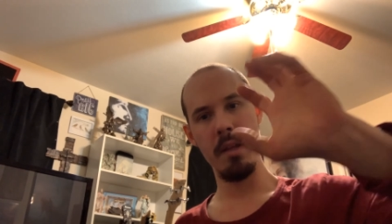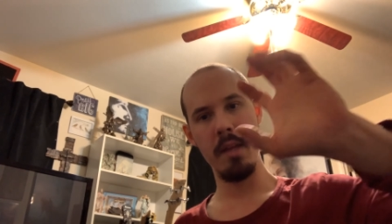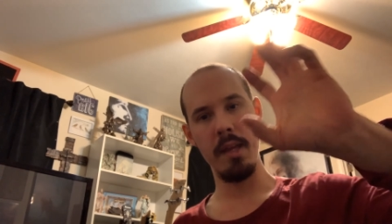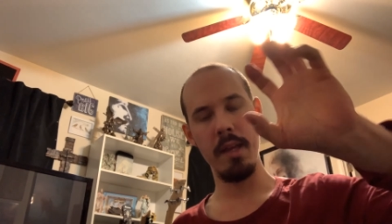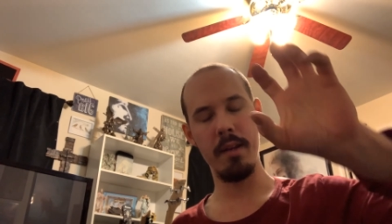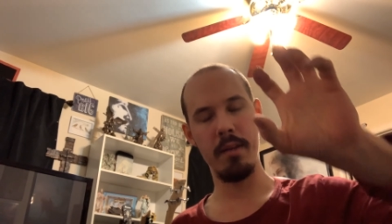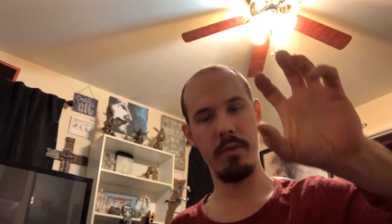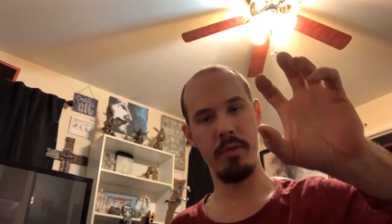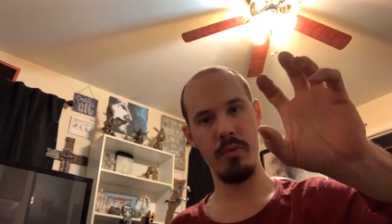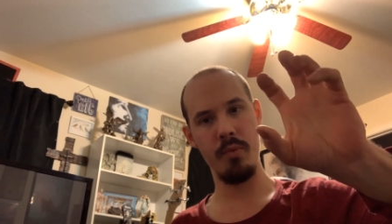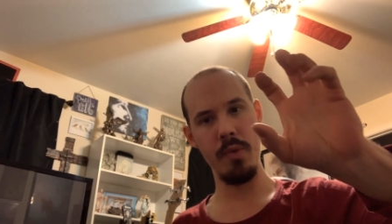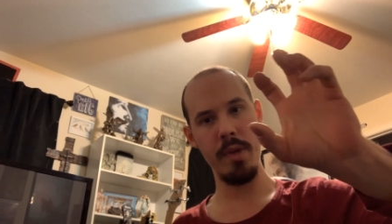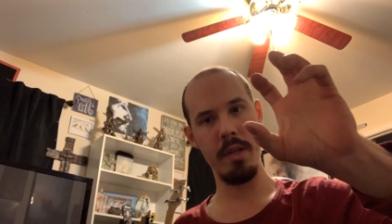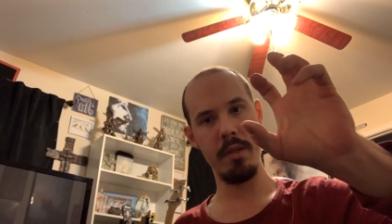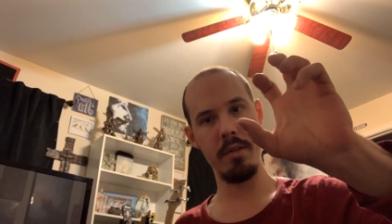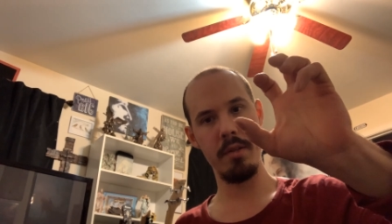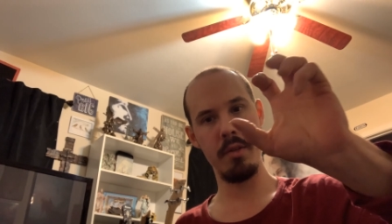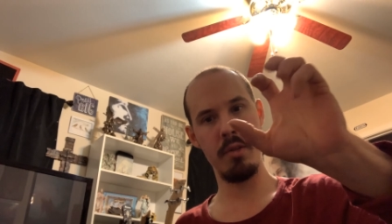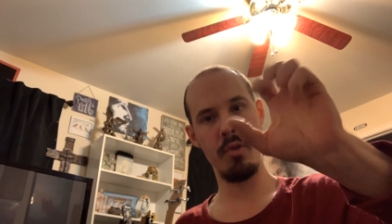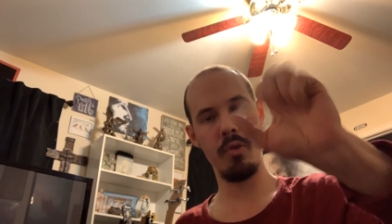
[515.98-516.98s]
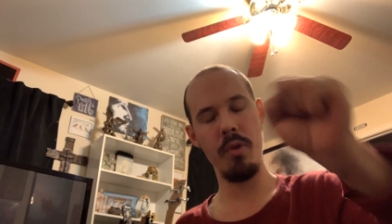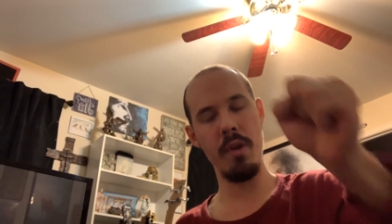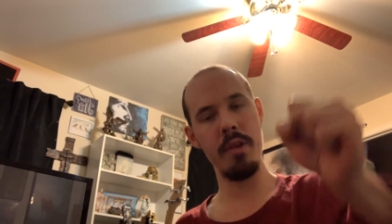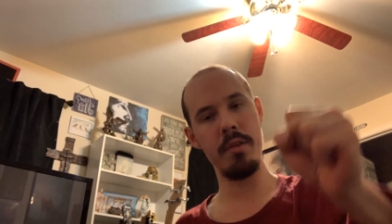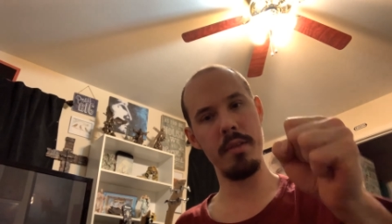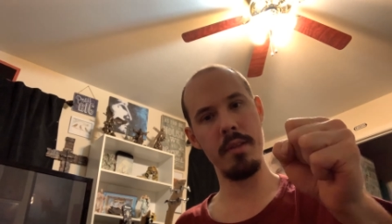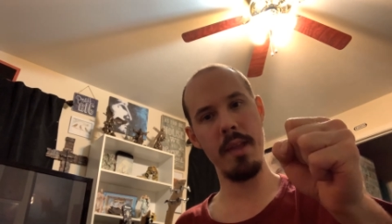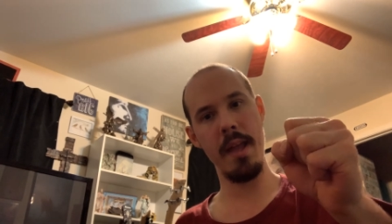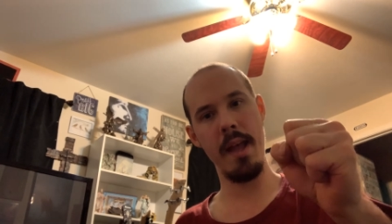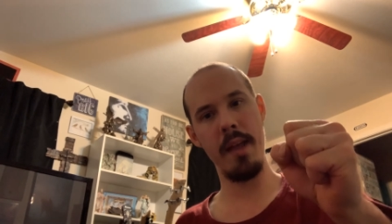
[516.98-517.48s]
and a switch
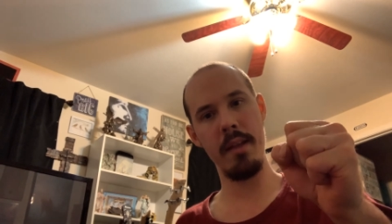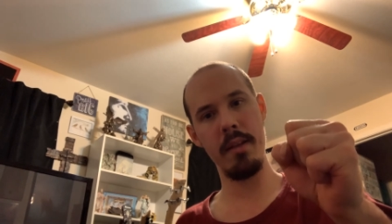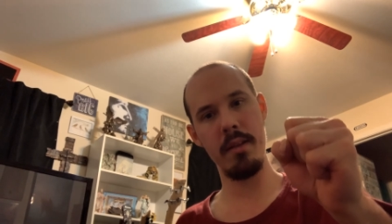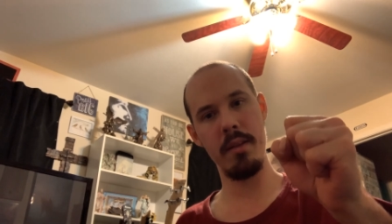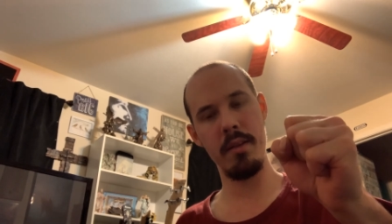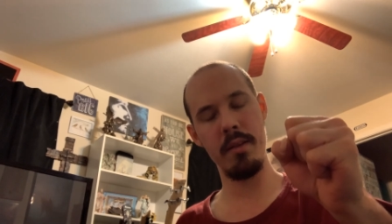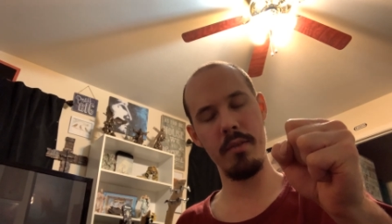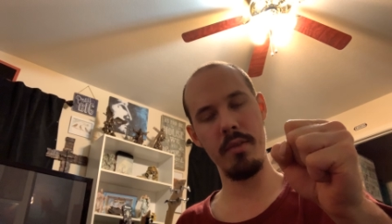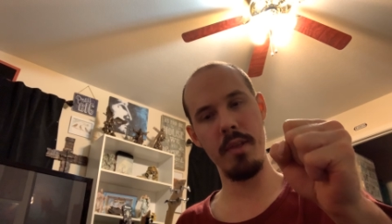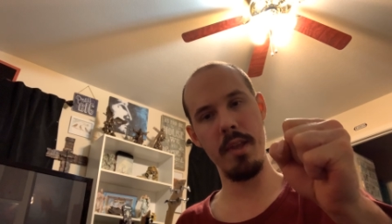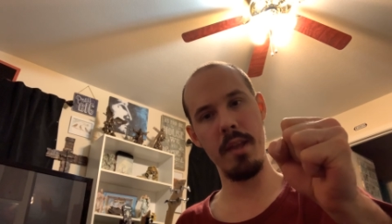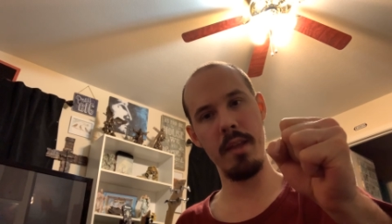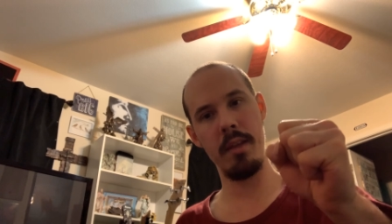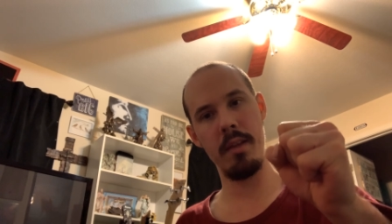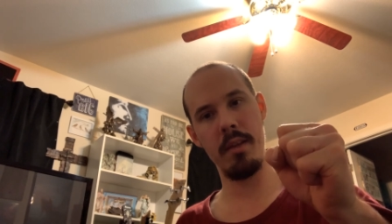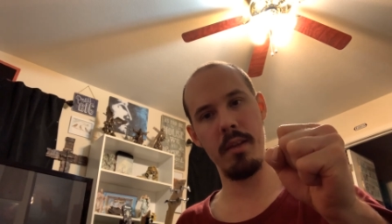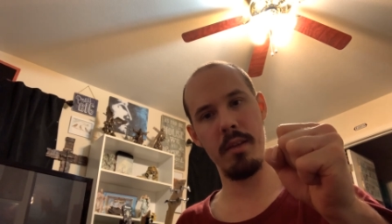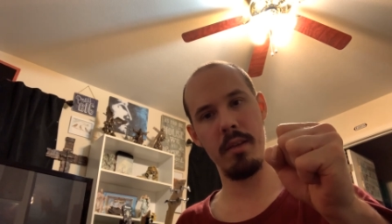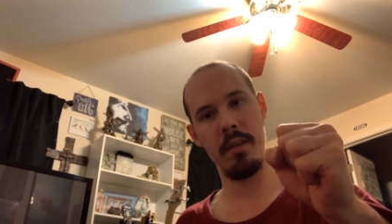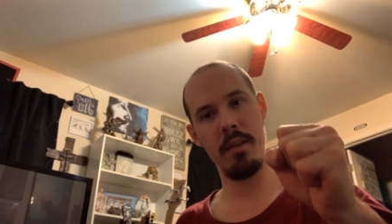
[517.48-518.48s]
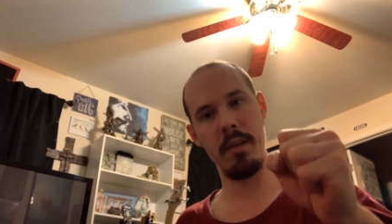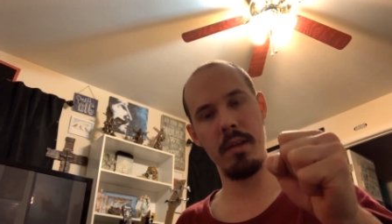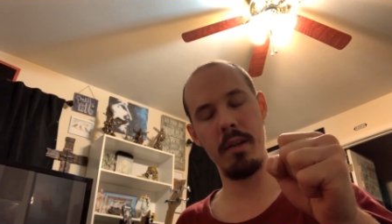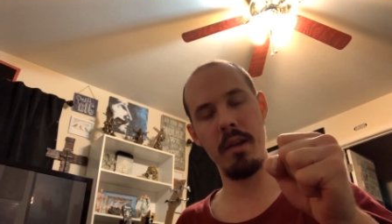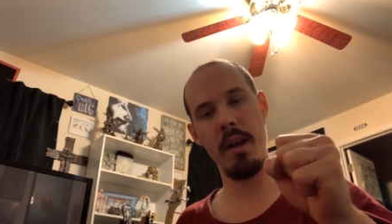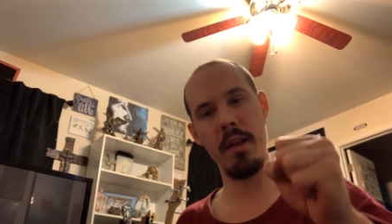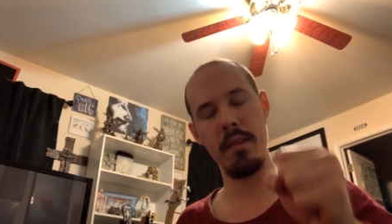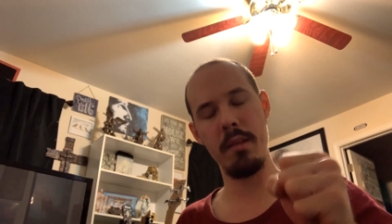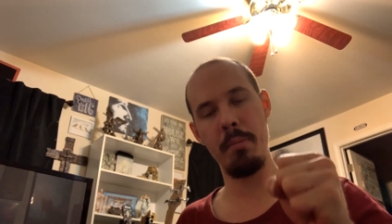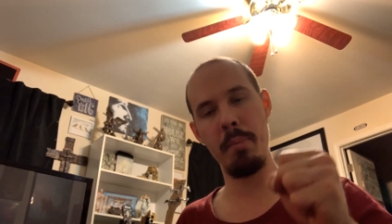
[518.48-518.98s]
crush that thing and
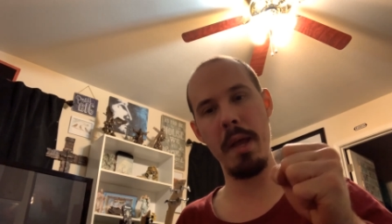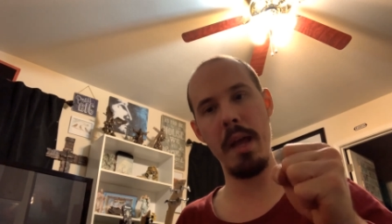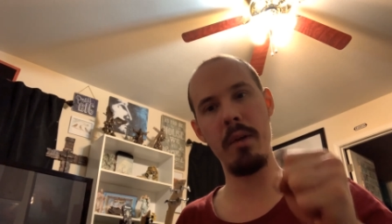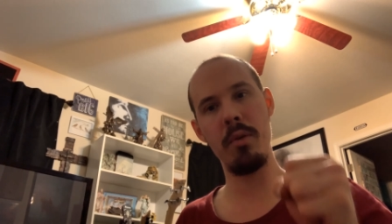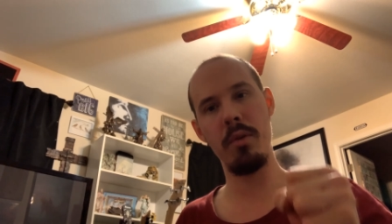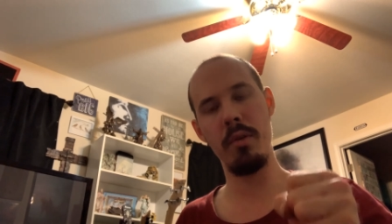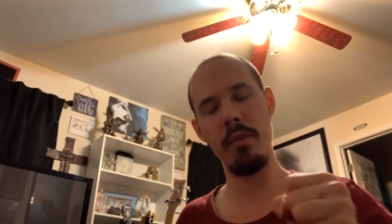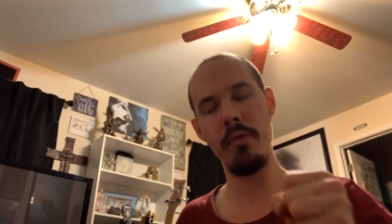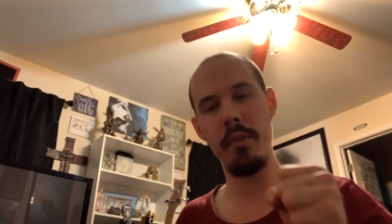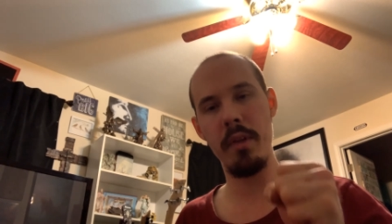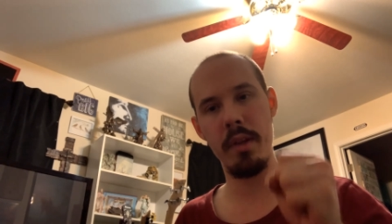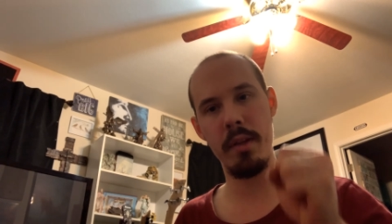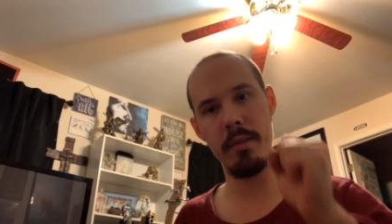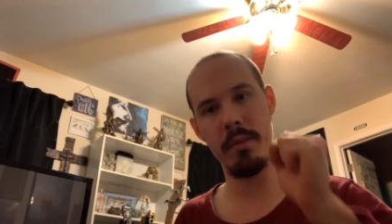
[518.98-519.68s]
cut the power of it.